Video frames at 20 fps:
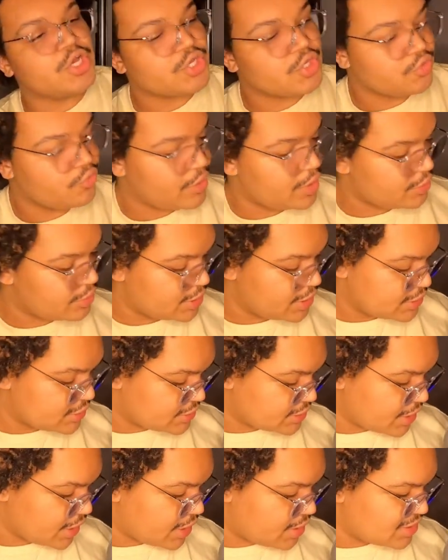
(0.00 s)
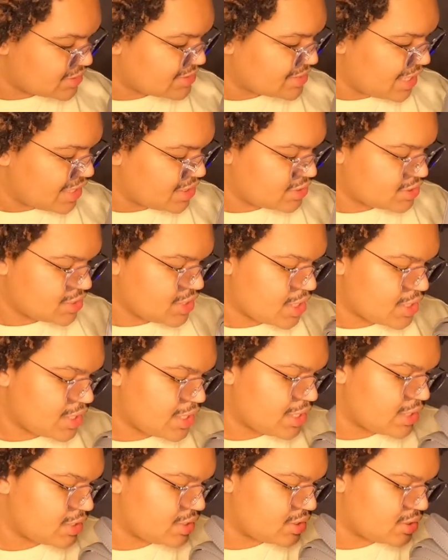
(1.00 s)
darker gray on the inside. It's actually
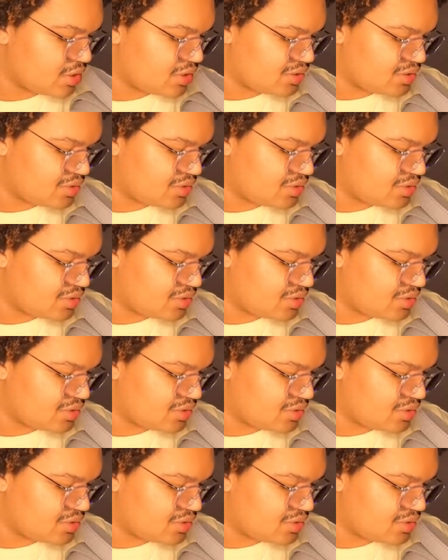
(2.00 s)
kind of like